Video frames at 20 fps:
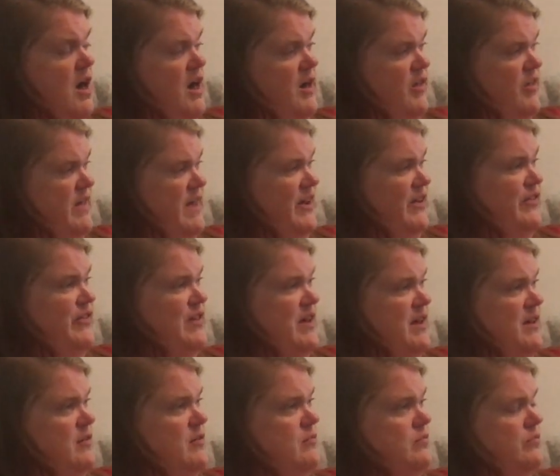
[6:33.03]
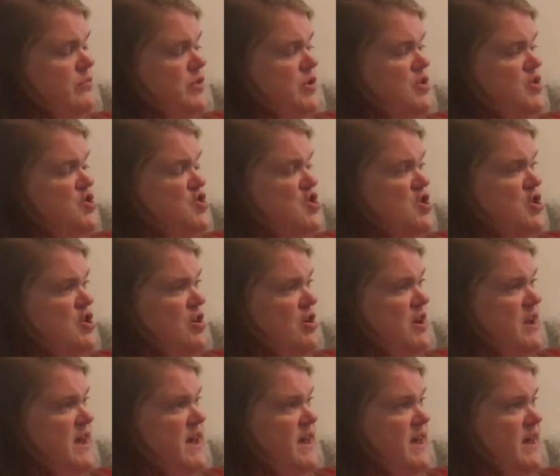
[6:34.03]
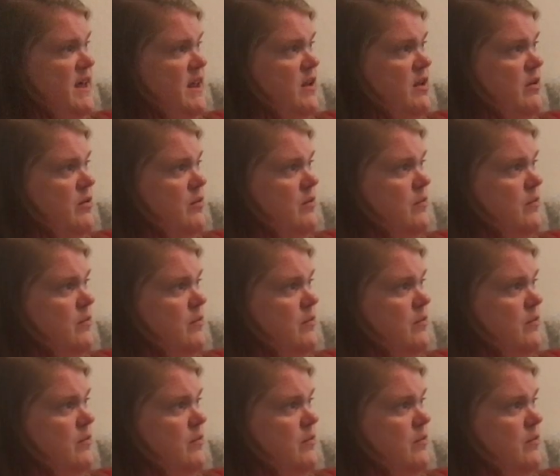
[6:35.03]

Alexa, turn on head.